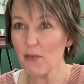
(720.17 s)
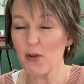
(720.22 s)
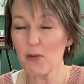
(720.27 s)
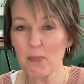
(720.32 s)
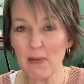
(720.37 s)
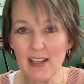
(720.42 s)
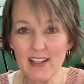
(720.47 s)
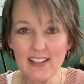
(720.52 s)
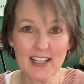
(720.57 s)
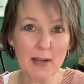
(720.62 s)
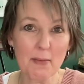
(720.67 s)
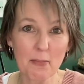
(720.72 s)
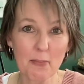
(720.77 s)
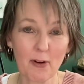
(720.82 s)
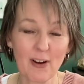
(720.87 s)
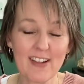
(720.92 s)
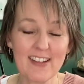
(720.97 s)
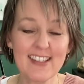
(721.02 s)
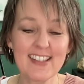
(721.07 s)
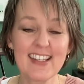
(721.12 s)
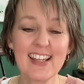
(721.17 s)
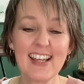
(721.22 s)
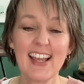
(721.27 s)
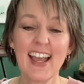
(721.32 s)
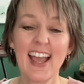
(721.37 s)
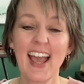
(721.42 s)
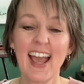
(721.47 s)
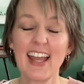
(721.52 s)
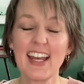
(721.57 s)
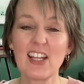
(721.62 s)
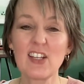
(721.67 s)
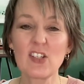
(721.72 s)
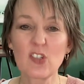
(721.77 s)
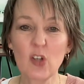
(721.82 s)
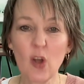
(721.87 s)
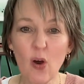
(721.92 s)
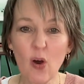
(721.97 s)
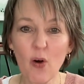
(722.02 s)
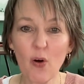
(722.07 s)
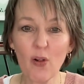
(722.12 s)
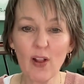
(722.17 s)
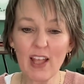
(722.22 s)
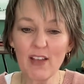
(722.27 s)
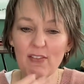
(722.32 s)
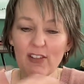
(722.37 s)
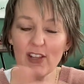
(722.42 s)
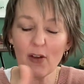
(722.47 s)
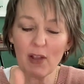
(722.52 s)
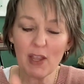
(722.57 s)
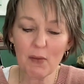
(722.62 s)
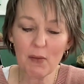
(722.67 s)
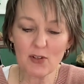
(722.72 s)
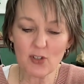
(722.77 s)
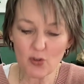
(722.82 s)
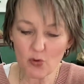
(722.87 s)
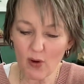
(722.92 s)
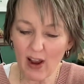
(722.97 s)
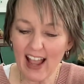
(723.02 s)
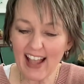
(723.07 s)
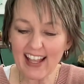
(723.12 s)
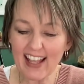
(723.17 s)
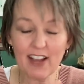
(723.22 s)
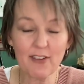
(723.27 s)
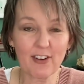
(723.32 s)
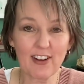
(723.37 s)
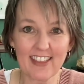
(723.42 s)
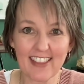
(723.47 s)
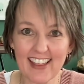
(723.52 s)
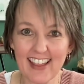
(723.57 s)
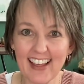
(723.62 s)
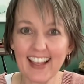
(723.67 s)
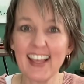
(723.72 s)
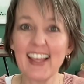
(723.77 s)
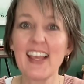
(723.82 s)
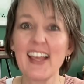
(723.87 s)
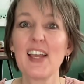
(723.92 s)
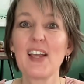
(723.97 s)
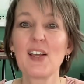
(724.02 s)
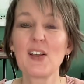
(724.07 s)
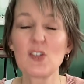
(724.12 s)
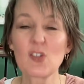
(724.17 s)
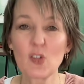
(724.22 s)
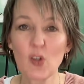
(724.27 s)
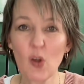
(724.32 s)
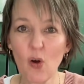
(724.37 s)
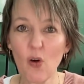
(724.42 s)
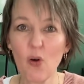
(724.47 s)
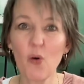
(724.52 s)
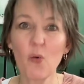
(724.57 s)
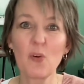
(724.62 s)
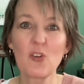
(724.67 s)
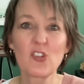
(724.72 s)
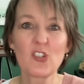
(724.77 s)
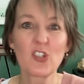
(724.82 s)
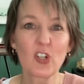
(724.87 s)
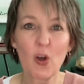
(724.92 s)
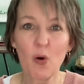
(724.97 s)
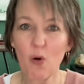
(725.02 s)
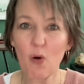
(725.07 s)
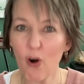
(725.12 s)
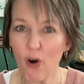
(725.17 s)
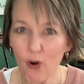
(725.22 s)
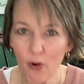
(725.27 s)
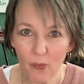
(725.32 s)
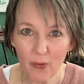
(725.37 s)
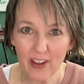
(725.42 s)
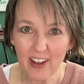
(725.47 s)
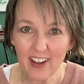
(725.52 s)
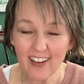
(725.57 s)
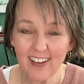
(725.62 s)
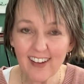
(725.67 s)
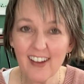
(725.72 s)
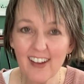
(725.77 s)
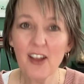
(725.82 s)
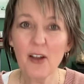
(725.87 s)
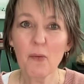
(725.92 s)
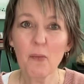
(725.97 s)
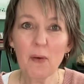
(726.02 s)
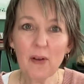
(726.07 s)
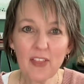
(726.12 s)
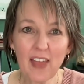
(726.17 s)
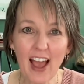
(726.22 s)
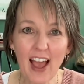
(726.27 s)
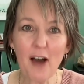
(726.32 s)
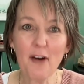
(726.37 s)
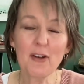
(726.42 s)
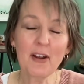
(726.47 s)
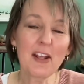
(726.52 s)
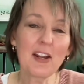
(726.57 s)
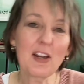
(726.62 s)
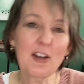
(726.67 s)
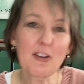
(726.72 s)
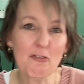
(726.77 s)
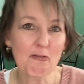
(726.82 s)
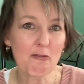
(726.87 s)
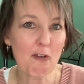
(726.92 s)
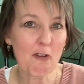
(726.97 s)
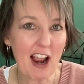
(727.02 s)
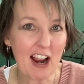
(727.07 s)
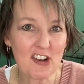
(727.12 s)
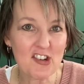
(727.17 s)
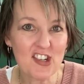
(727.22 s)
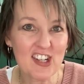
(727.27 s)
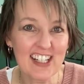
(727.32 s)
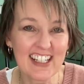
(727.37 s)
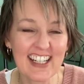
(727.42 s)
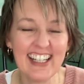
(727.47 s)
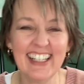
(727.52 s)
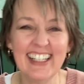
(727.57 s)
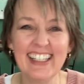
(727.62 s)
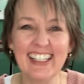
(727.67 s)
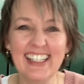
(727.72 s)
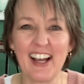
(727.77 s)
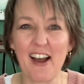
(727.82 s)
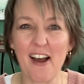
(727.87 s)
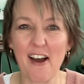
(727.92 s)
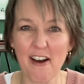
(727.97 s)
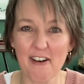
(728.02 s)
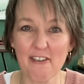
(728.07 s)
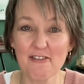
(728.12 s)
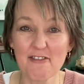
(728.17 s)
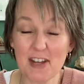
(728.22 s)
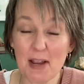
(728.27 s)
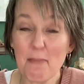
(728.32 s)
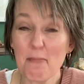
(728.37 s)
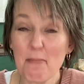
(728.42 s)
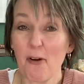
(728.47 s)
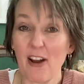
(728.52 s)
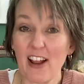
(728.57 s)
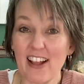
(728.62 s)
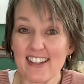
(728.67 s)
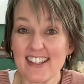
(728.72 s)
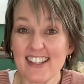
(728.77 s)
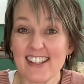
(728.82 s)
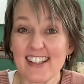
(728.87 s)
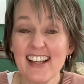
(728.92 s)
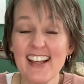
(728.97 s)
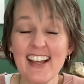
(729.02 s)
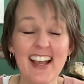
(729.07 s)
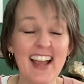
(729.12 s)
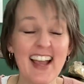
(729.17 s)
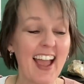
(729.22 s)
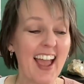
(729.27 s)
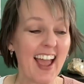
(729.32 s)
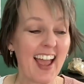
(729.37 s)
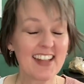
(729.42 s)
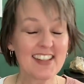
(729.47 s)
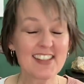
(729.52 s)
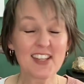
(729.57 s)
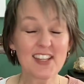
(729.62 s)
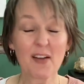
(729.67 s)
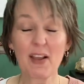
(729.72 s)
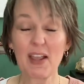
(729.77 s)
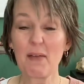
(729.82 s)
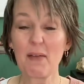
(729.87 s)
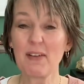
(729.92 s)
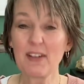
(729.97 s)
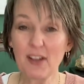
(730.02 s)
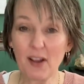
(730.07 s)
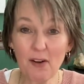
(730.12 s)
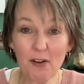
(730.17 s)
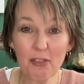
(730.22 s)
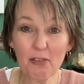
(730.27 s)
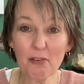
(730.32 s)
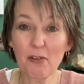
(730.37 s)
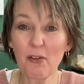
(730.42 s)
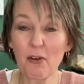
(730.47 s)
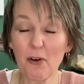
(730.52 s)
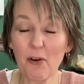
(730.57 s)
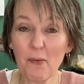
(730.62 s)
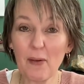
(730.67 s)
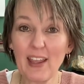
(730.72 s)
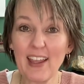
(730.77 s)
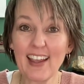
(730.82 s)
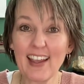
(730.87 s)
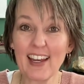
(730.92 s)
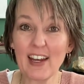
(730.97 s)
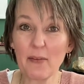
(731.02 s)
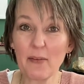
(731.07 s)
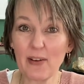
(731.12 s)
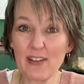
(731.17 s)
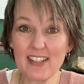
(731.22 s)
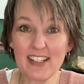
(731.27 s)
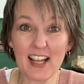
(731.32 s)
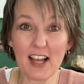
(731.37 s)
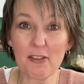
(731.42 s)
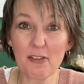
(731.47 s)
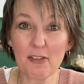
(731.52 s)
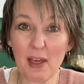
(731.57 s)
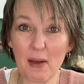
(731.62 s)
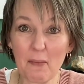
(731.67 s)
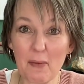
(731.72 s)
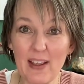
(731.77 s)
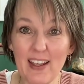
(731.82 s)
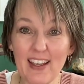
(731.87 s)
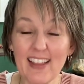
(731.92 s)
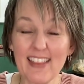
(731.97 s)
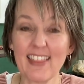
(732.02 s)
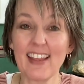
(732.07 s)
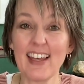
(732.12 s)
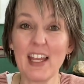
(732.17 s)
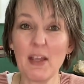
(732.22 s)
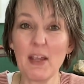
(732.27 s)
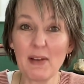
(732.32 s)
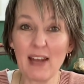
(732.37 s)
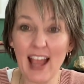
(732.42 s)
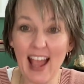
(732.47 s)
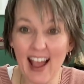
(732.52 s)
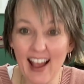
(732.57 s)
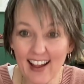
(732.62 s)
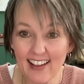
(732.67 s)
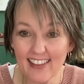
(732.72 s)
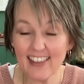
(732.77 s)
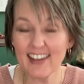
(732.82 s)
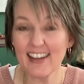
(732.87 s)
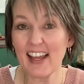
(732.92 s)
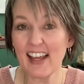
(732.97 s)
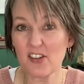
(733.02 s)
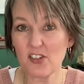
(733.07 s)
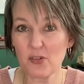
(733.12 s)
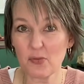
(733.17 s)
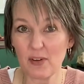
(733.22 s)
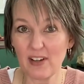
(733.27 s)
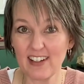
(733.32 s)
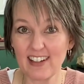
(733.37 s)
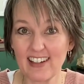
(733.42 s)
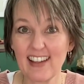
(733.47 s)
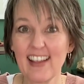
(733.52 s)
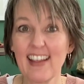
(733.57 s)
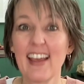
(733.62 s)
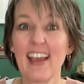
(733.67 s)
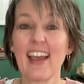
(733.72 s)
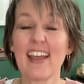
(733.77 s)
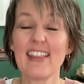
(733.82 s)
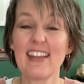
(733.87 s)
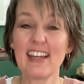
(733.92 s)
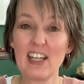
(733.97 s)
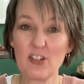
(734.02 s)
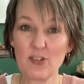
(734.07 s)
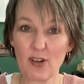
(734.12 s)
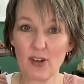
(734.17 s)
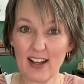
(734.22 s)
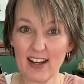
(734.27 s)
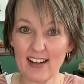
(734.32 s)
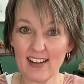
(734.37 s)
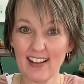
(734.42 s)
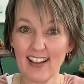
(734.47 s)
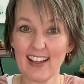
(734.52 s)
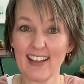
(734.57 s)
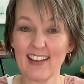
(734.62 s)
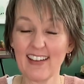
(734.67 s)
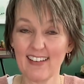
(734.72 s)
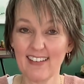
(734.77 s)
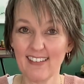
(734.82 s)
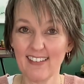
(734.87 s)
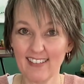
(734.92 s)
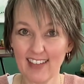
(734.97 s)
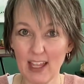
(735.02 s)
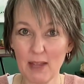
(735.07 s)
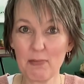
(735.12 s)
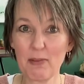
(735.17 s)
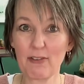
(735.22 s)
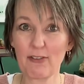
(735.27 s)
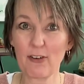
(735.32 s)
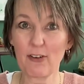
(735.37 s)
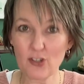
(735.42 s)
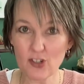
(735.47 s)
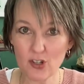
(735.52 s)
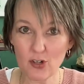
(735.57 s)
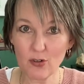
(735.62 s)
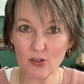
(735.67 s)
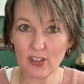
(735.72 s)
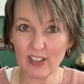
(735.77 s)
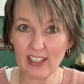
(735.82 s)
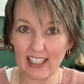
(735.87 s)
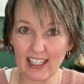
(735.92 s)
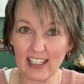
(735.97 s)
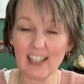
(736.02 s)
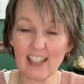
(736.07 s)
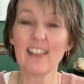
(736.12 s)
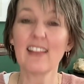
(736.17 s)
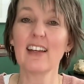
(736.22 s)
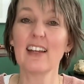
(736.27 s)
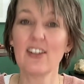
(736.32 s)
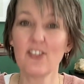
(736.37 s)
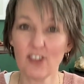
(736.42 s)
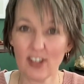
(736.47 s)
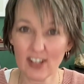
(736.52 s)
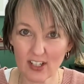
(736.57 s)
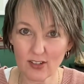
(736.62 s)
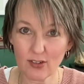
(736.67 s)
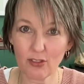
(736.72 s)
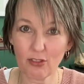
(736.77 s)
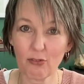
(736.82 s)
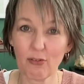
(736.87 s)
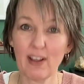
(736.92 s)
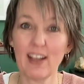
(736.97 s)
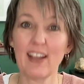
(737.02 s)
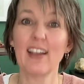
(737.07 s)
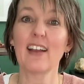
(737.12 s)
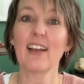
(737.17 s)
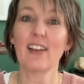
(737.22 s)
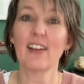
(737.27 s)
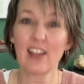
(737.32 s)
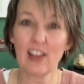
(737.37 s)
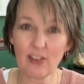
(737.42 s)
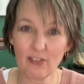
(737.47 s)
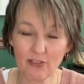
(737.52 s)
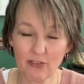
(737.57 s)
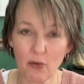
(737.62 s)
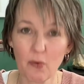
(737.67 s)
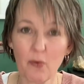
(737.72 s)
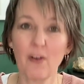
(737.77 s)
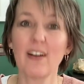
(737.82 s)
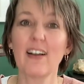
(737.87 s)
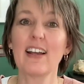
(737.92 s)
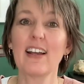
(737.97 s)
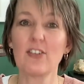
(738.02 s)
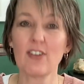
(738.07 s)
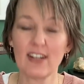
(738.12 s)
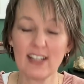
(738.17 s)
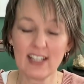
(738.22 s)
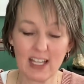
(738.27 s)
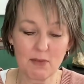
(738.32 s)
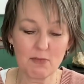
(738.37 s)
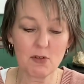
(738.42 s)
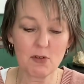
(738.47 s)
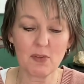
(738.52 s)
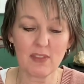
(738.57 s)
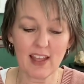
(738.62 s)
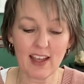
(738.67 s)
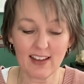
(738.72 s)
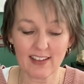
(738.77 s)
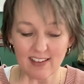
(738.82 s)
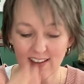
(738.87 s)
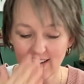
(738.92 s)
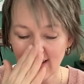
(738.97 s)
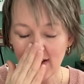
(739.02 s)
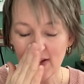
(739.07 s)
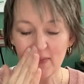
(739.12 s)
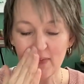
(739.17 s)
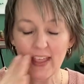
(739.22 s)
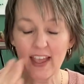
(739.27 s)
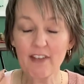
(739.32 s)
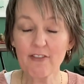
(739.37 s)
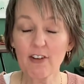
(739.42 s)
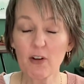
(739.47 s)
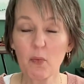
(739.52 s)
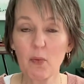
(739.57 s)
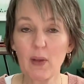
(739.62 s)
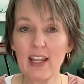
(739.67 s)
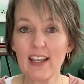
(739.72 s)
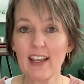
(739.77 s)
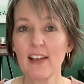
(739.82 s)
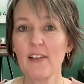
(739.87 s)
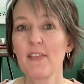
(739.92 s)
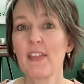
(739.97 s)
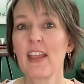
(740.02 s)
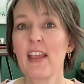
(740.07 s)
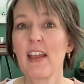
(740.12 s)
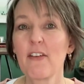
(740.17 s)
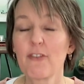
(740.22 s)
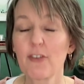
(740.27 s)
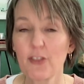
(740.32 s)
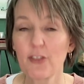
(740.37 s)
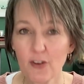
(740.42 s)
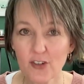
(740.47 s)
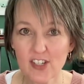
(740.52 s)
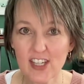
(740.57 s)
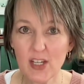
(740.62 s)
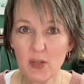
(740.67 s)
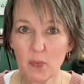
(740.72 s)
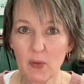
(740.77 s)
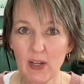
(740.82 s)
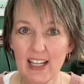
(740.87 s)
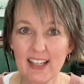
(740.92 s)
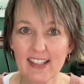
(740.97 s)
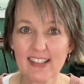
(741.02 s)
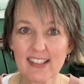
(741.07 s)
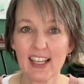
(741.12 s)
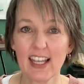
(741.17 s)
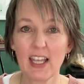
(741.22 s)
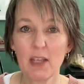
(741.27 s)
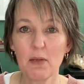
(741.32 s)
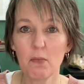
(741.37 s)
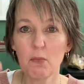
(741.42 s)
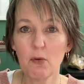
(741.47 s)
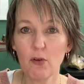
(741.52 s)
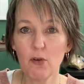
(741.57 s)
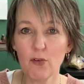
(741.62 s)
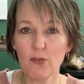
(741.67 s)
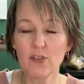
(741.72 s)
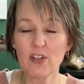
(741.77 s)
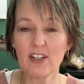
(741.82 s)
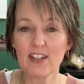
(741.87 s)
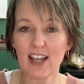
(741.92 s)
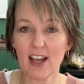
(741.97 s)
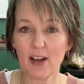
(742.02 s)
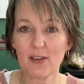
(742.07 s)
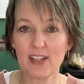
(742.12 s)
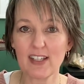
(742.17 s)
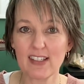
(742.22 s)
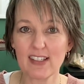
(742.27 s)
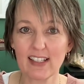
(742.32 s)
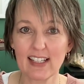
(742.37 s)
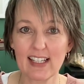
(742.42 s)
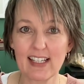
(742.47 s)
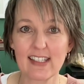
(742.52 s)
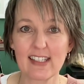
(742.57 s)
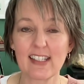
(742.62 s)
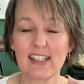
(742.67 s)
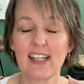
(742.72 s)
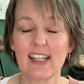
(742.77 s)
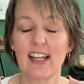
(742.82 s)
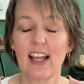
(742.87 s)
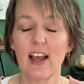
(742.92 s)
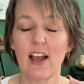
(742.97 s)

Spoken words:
it would be temperance. And his goal, even though he would track everything, his goal was to go all week without an infraction of temperance. And so he would go through the whole week. And once he got through that week, then he would add the next one. And then he'd try to like keep the first two clean. And then he'd try to do 3 and then 4. And he tried to keep doing that every week. For 13 weeks, he moved down his list,